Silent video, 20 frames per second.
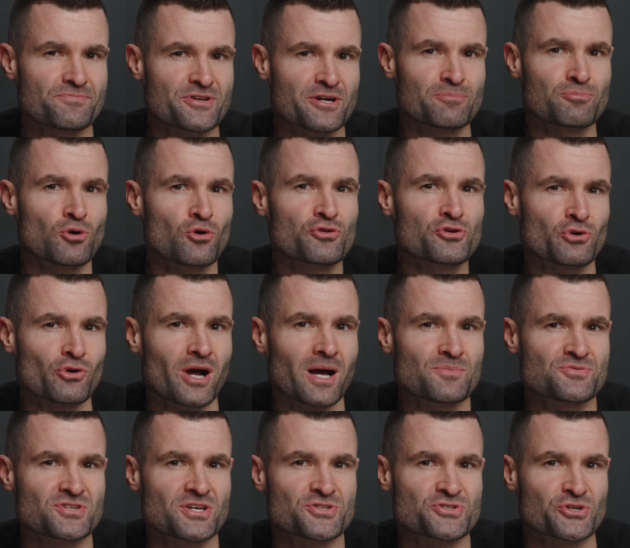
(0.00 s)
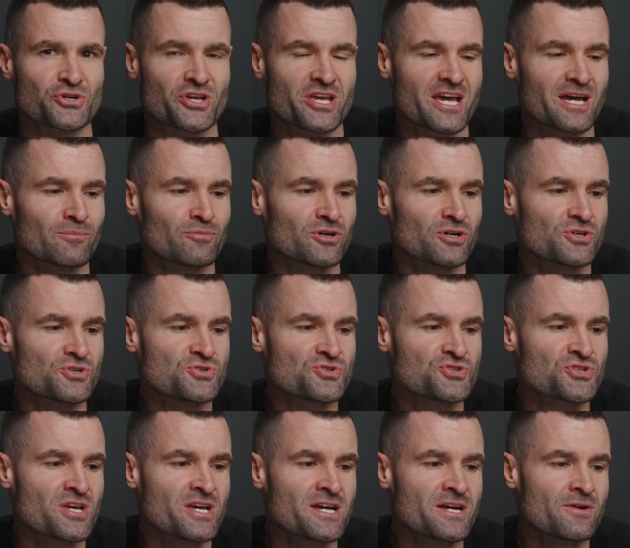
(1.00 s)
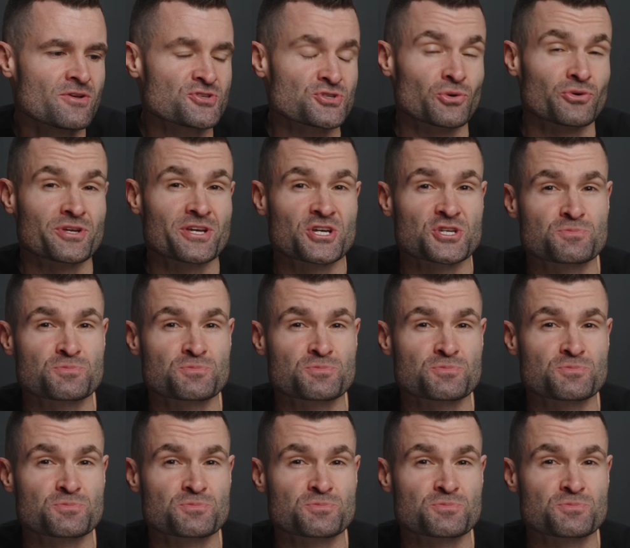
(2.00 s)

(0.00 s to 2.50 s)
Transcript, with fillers: They're both crop sensor cameras. Sony